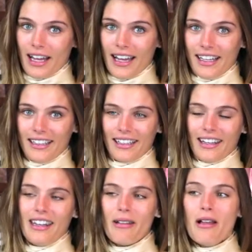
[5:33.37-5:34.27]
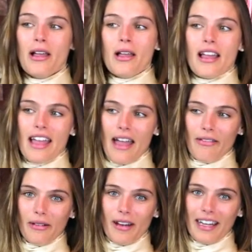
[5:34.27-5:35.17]
behind
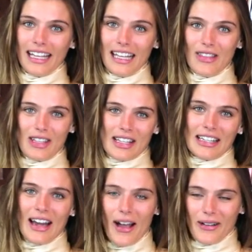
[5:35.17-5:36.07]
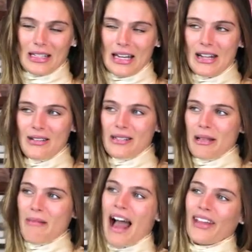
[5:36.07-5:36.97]
everyone like in the snow to use
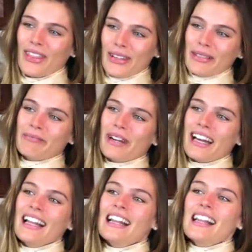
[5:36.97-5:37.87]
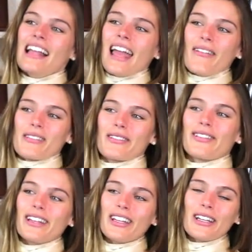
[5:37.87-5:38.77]
the bathroom, but it was a
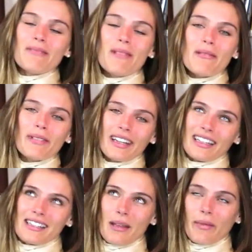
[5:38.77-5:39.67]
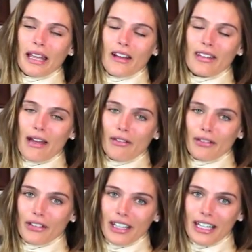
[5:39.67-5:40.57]
really good memory and something I'll never
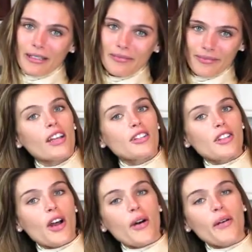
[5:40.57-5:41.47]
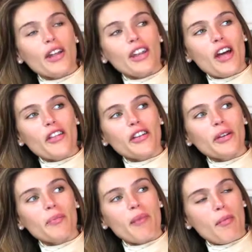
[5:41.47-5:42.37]
forget. So
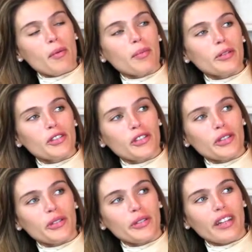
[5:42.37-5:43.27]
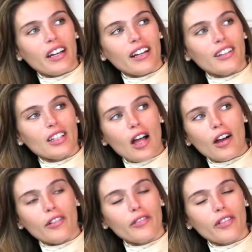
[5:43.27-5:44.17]
another memorable shoot that I
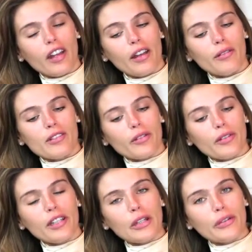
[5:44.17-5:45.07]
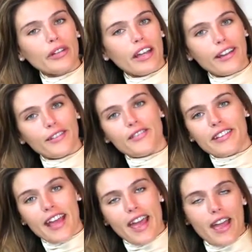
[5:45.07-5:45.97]
love, it was a really creative
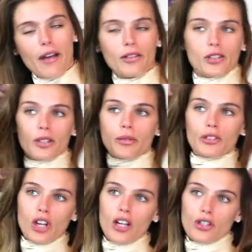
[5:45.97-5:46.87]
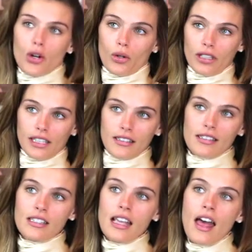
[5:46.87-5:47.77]
day. I was shooting with Josh
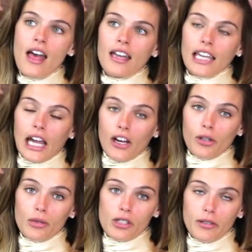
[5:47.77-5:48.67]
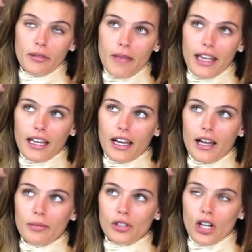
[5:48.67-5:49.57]
Oland. Karen was doing
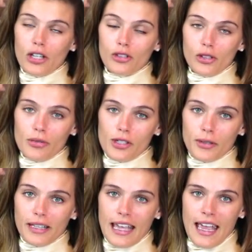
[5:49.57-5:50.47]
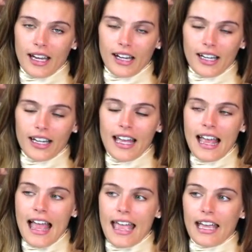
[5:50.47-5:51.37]
makeup, Shanju was doing hair,
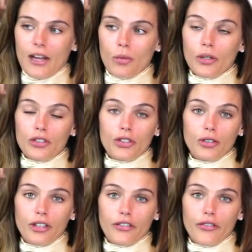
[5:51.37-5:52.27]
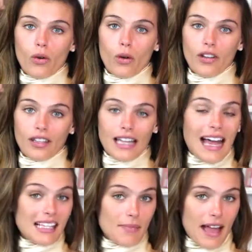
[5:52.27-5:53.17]
and we were shooting for The
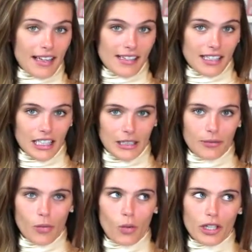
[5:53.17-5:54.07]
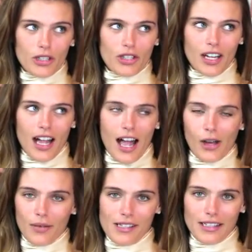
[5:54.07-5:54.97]
Last magazine, which I
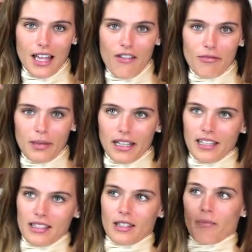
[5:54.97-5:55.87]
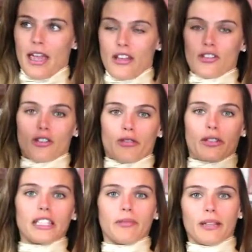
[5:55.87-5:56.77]
always love because the pages are
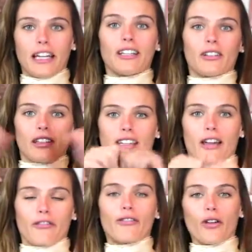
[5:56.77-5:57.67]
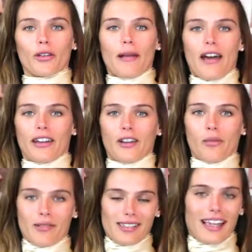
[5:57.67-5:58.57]
really big. You can like fold them out and
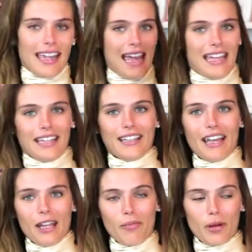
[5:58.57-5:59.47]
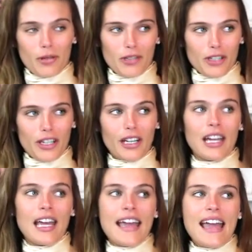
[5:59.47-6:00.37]
almost like hang it like a poster.
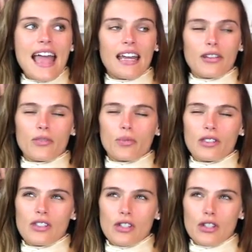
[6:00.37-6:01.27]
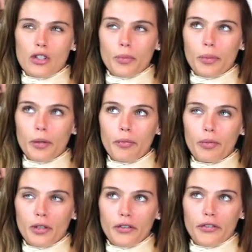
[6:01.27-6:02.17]
And it was a super
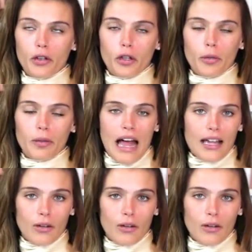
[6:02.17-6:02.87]
beautiful black